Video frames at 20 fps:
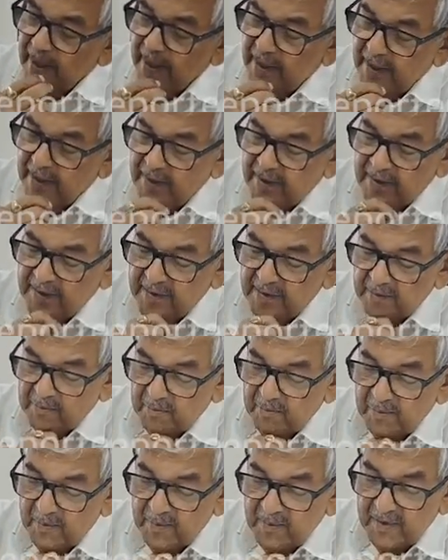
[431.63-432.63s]
and
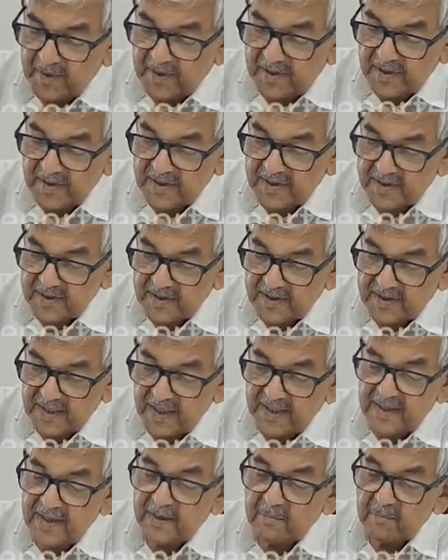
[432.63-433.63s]
it is
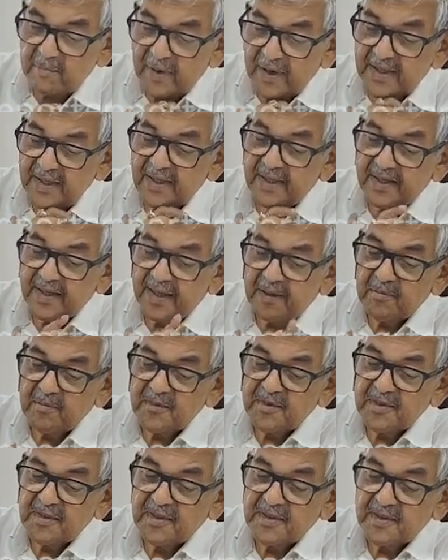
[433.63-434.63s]
said that many a
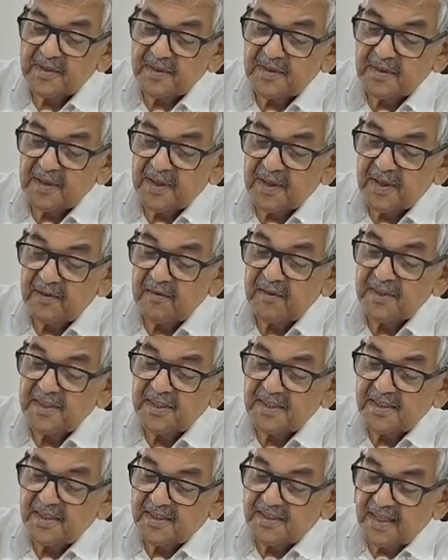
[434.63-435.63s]
times
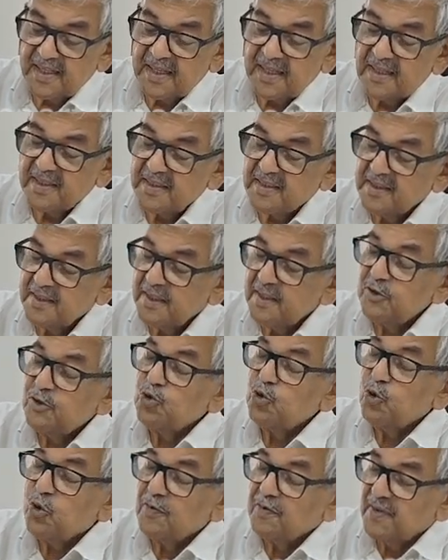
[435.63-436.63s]
conversion sanads, the
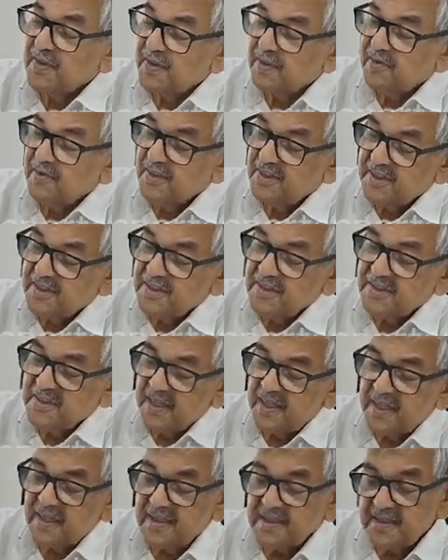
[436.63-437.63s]
issue of conversion
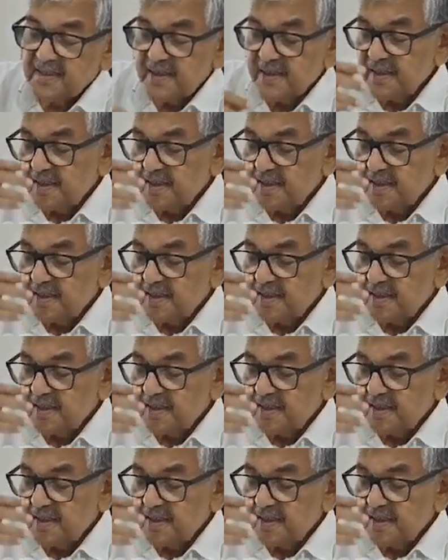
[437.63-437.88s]
sanads,